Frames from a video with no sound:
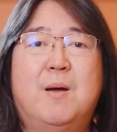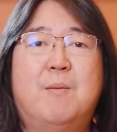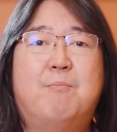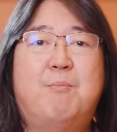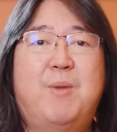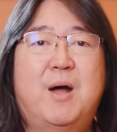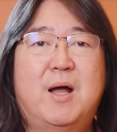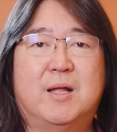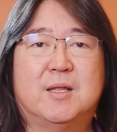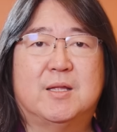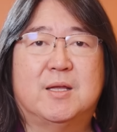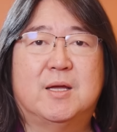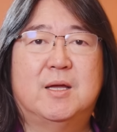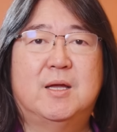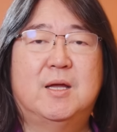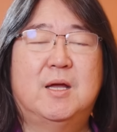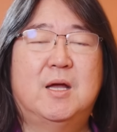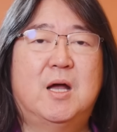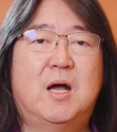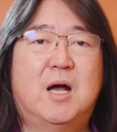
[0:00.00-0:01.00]
But
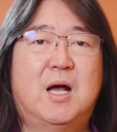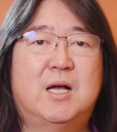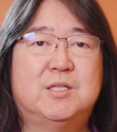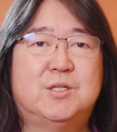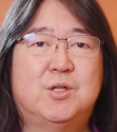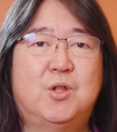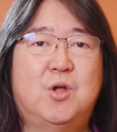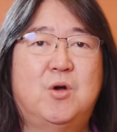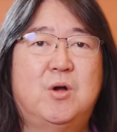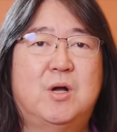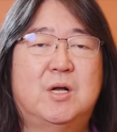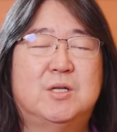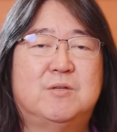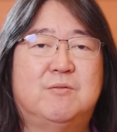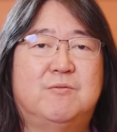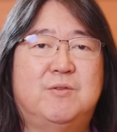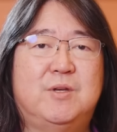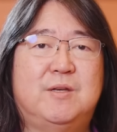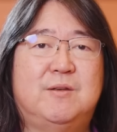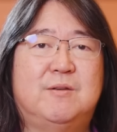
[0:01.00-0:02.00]
as long
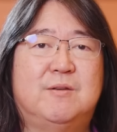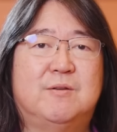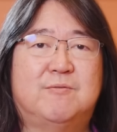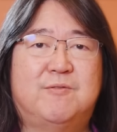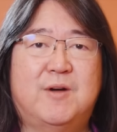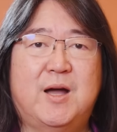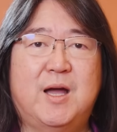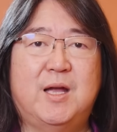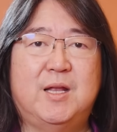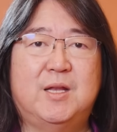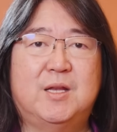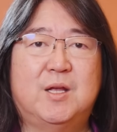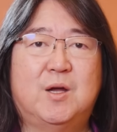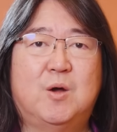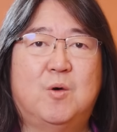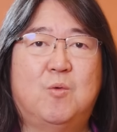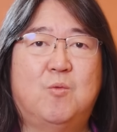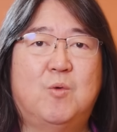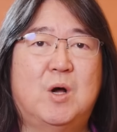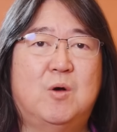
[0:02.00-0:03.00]
as we find
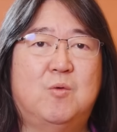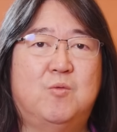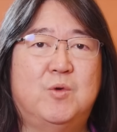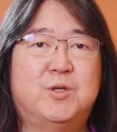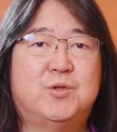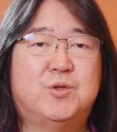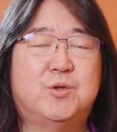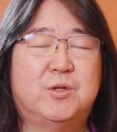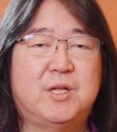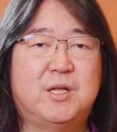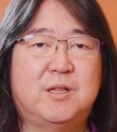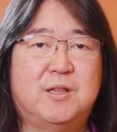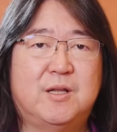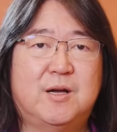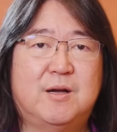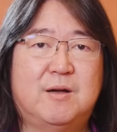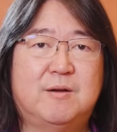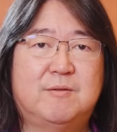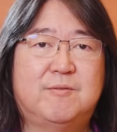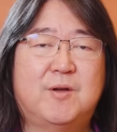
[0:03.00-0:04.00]
what we truly
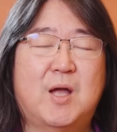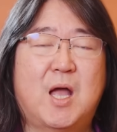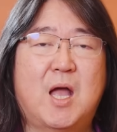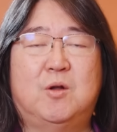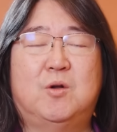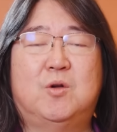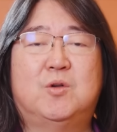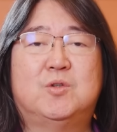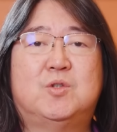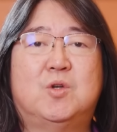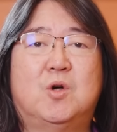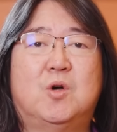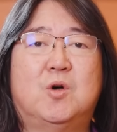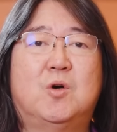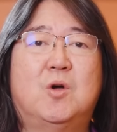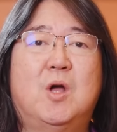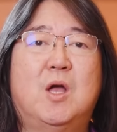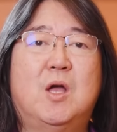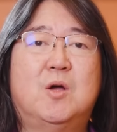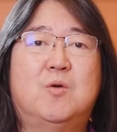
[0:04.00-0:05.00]
love and
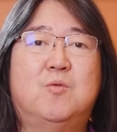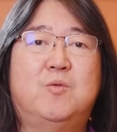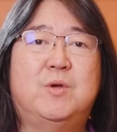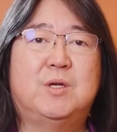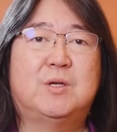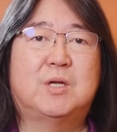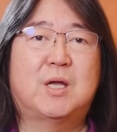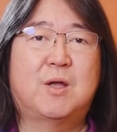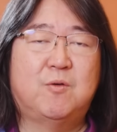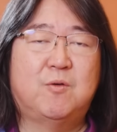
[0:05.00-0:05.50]
also we